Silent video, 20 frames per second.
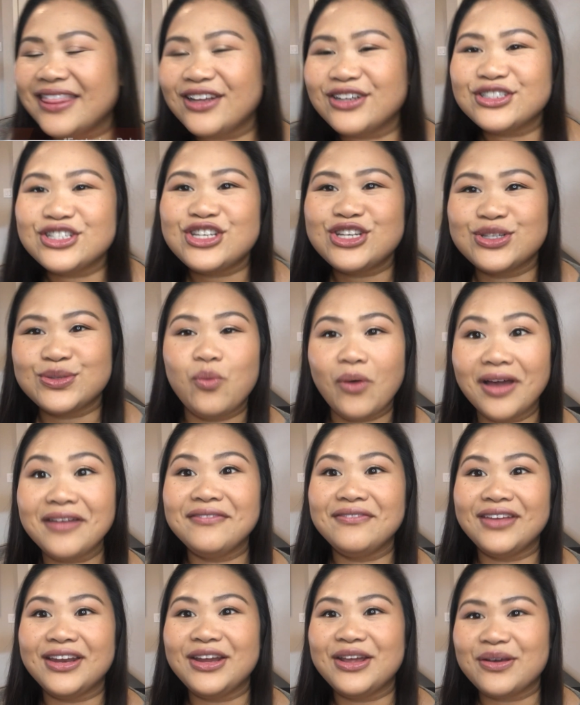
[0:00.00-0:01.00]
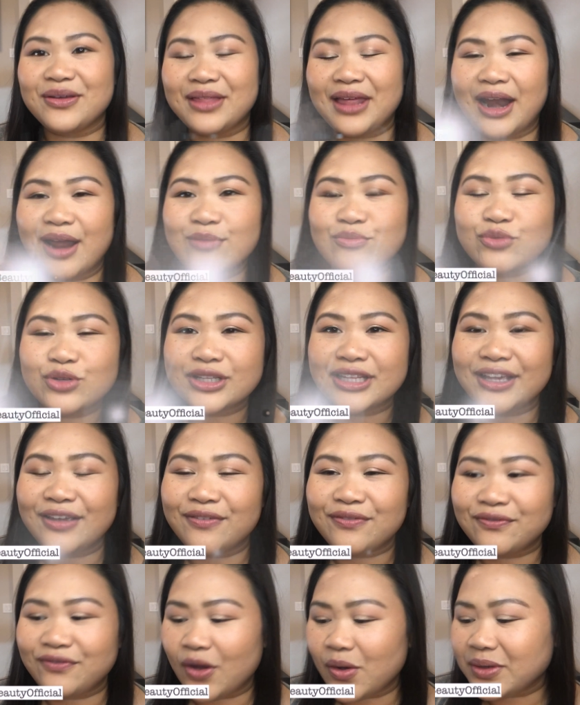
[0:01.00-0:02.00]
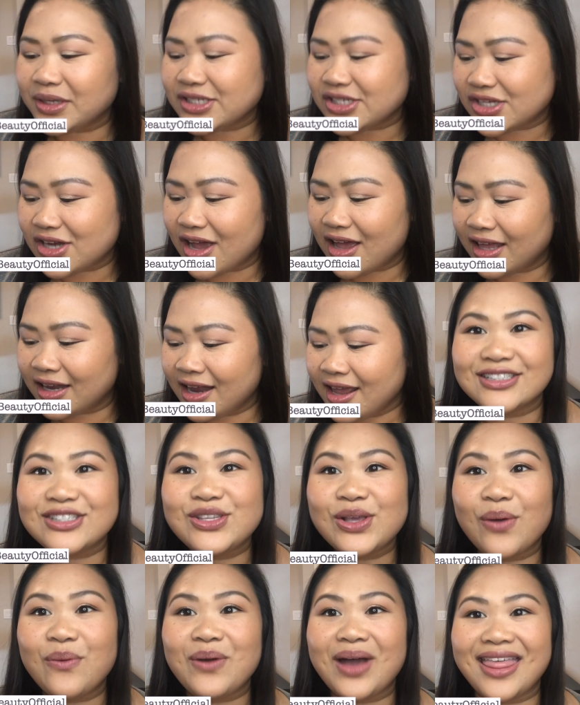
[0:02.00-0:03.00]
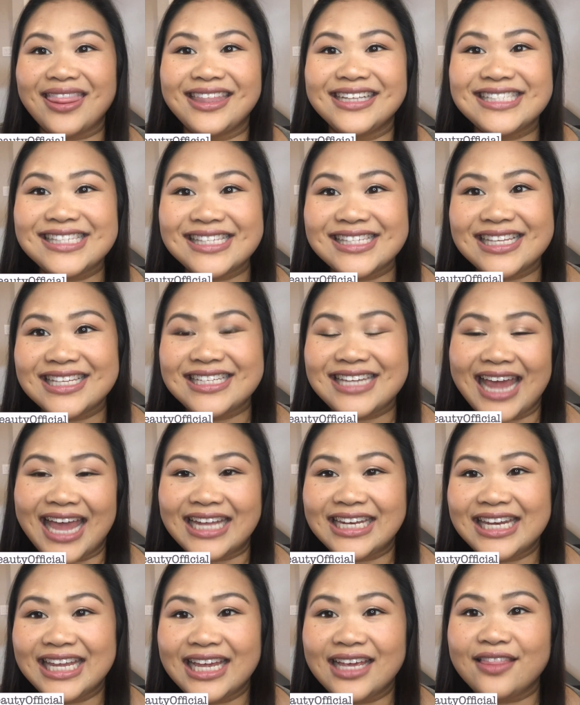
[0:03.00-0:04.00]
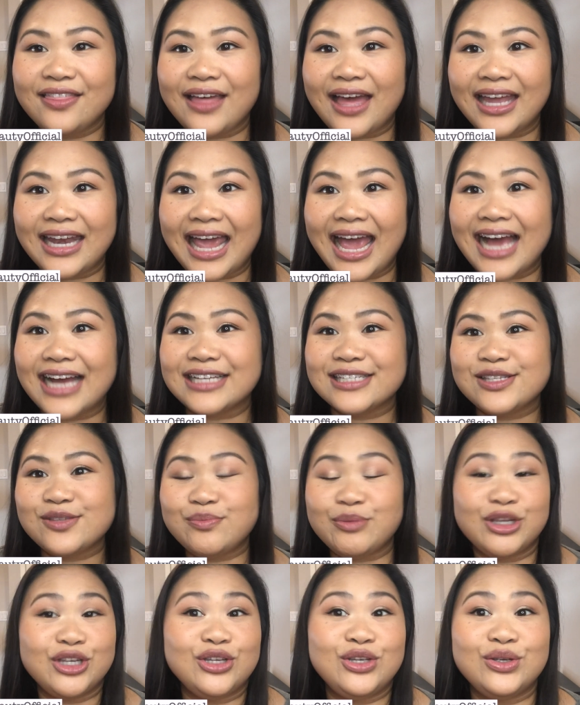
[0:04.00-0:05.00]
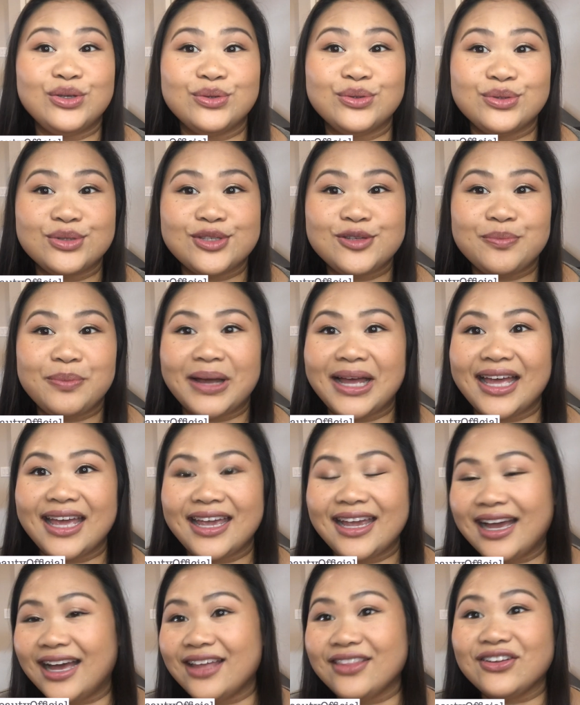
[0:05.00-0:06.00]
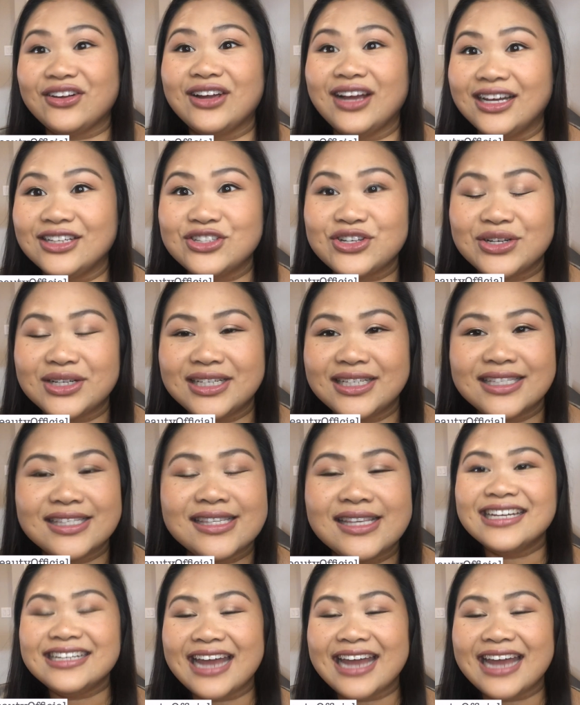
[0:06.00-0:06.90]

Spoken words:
there's just one video that I'm really focused on. So this is a technique that has been used by other countries.